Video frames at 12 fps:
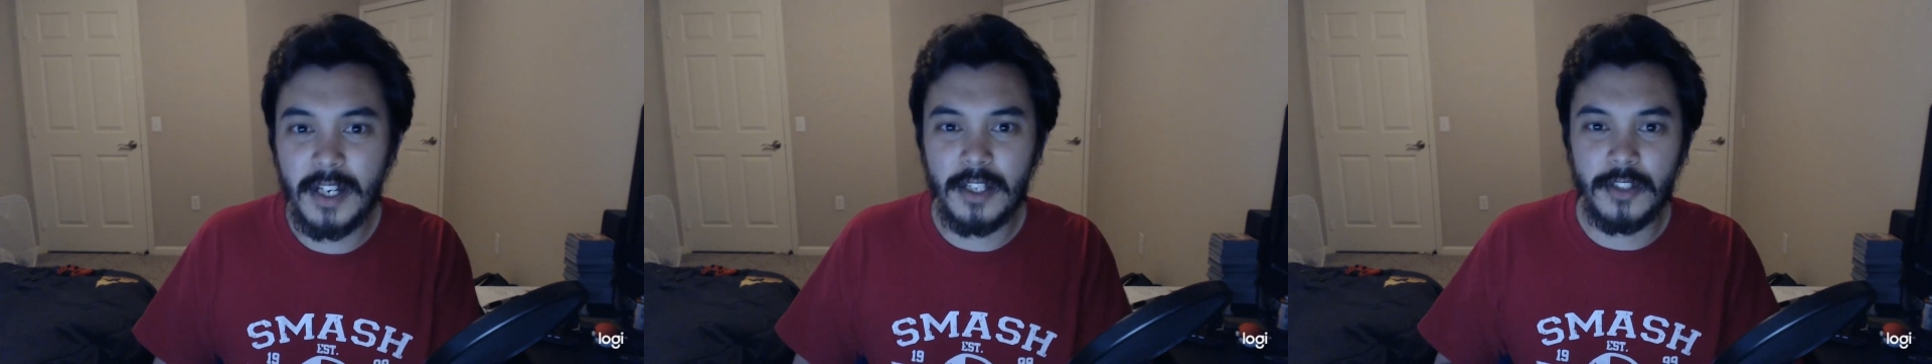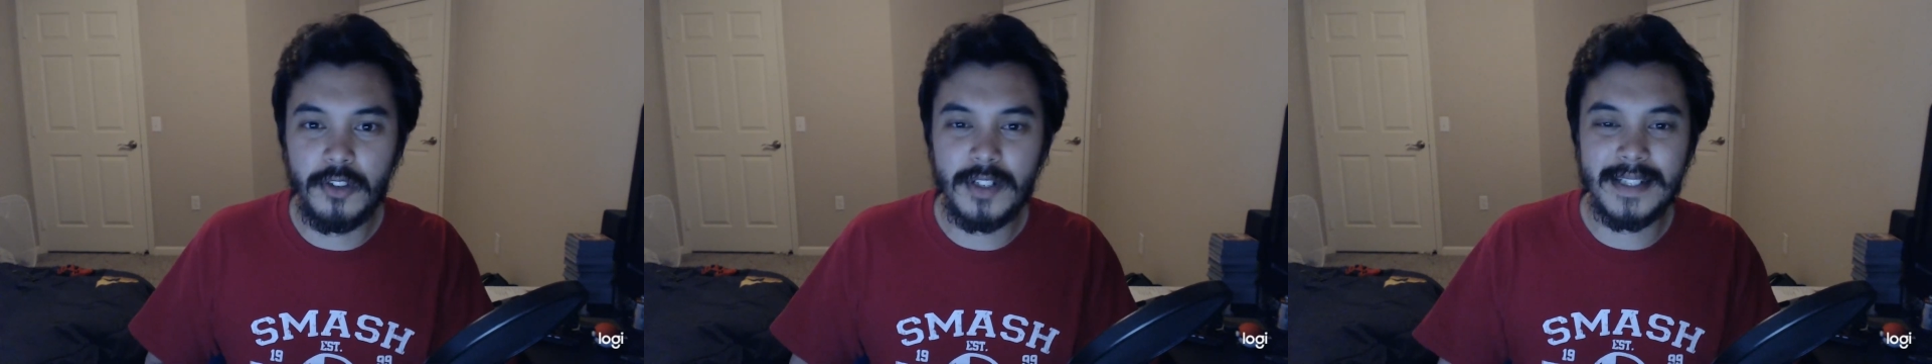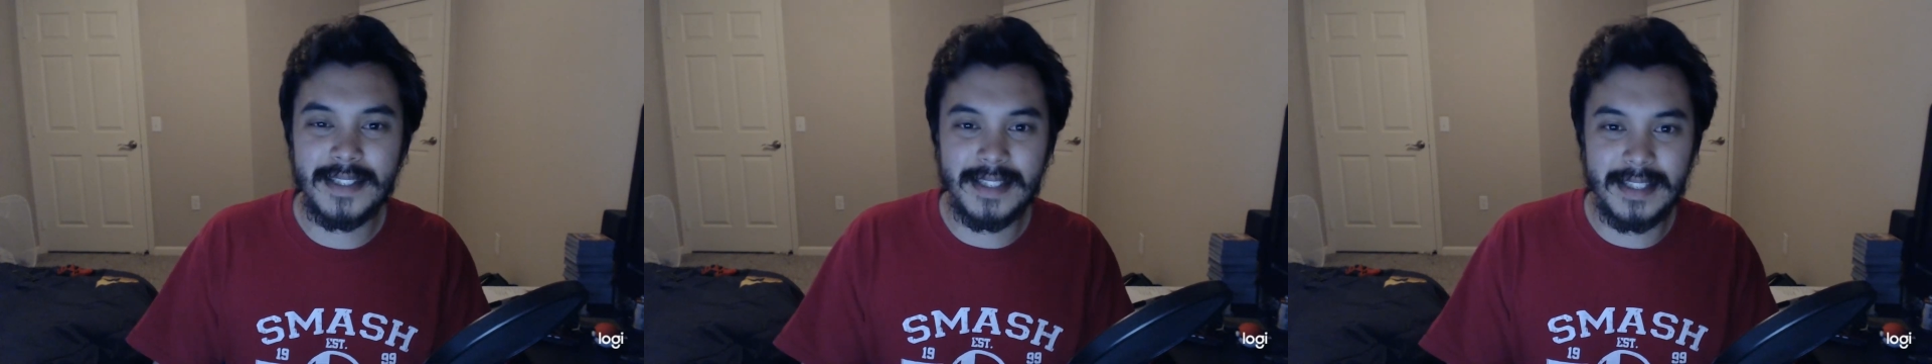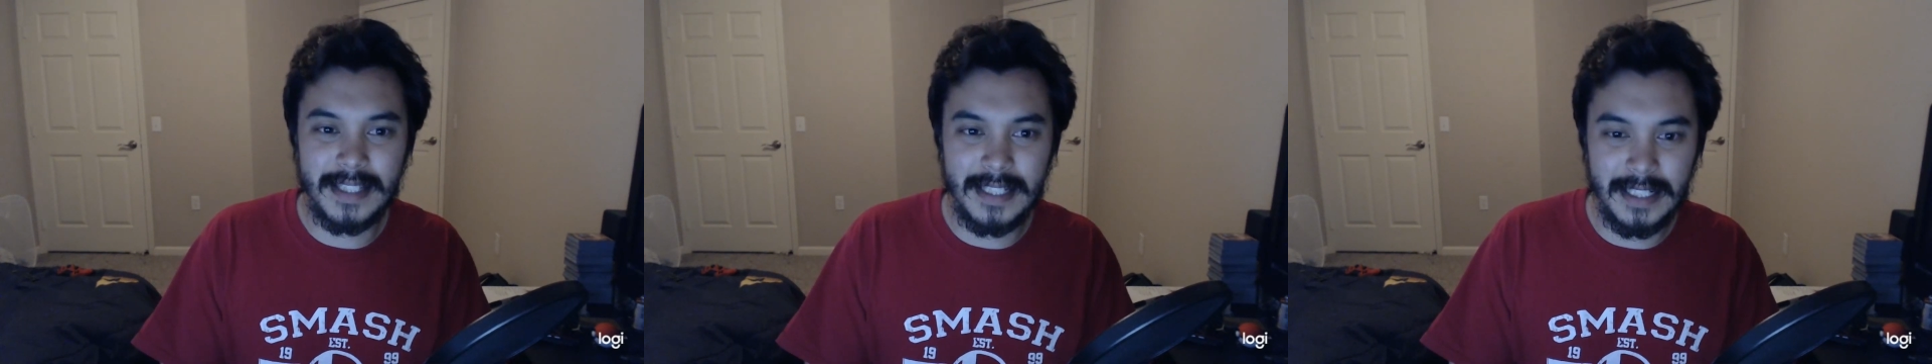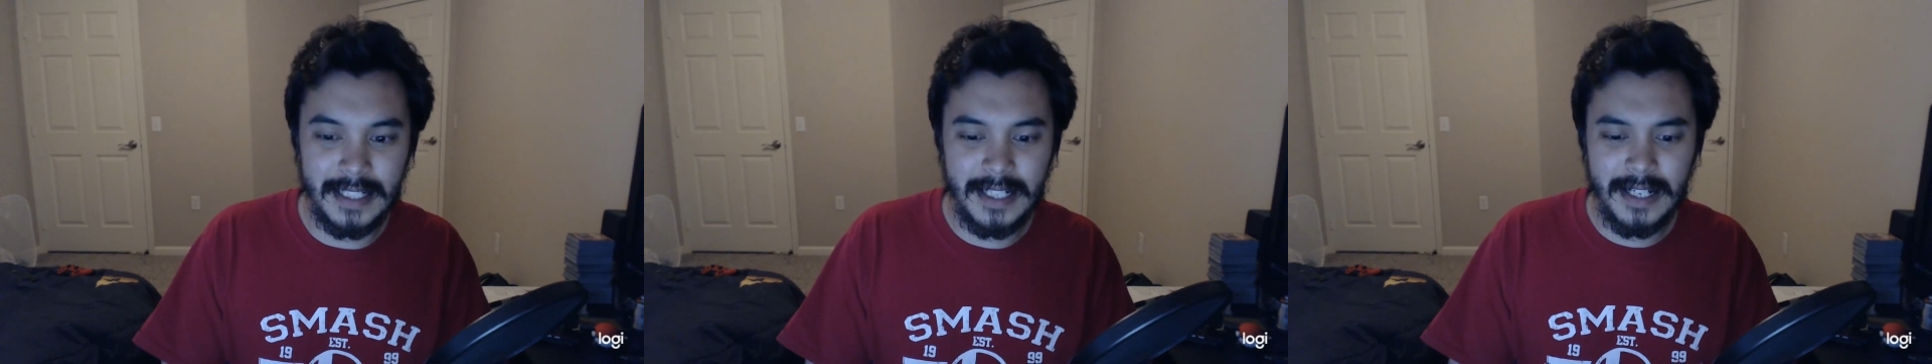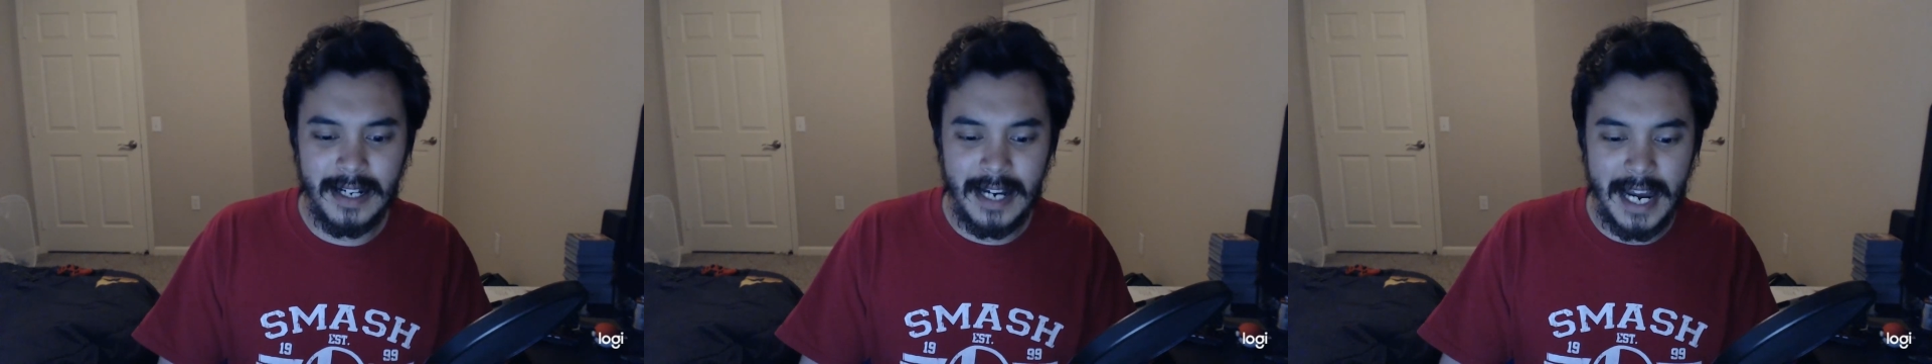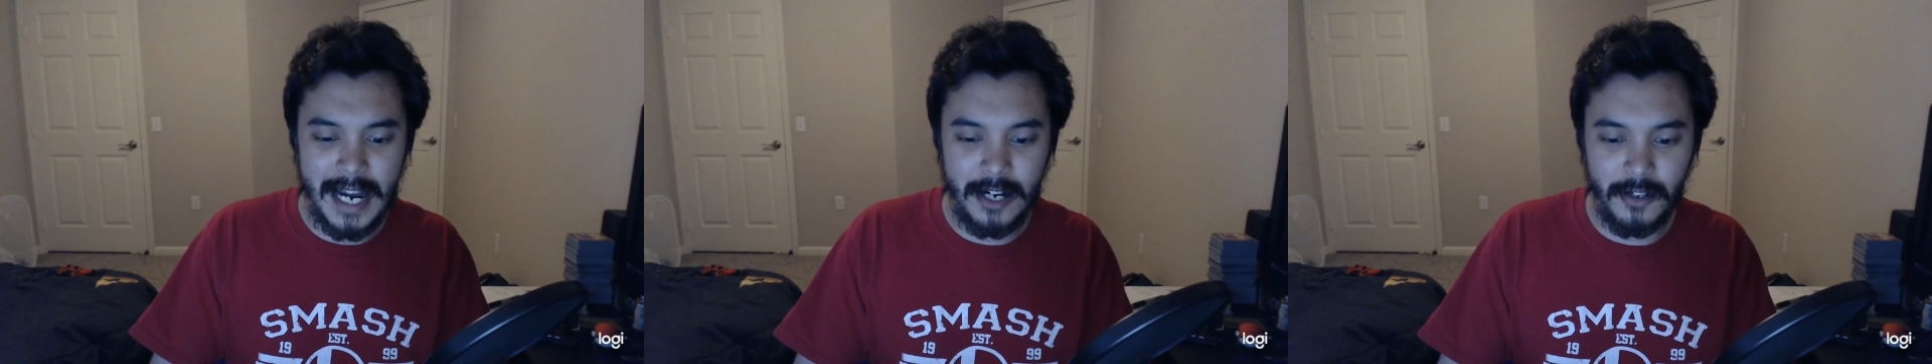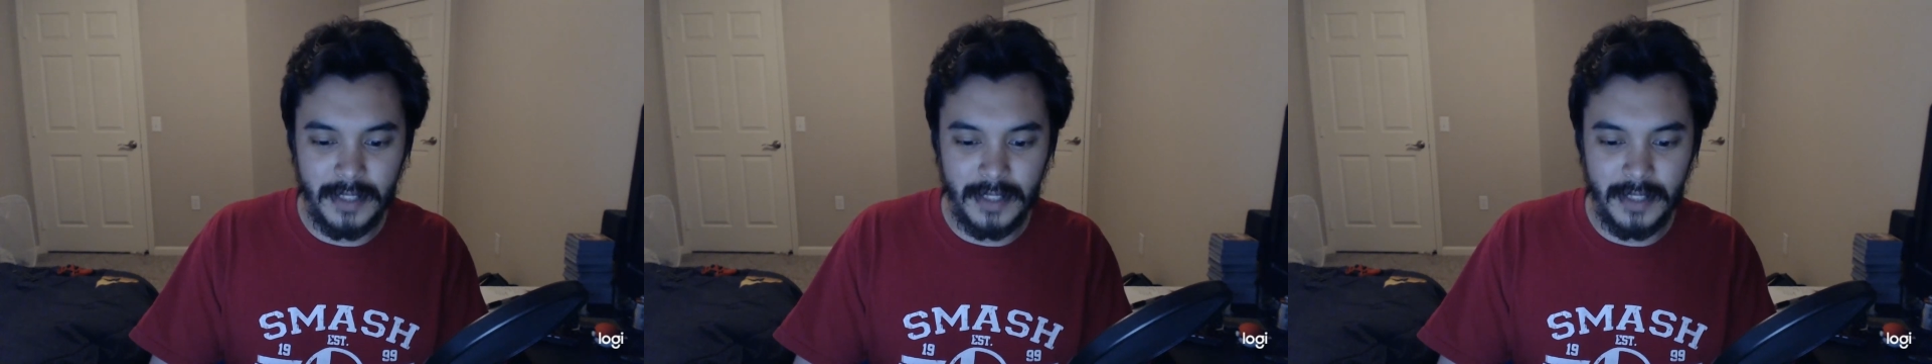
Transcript: you can see how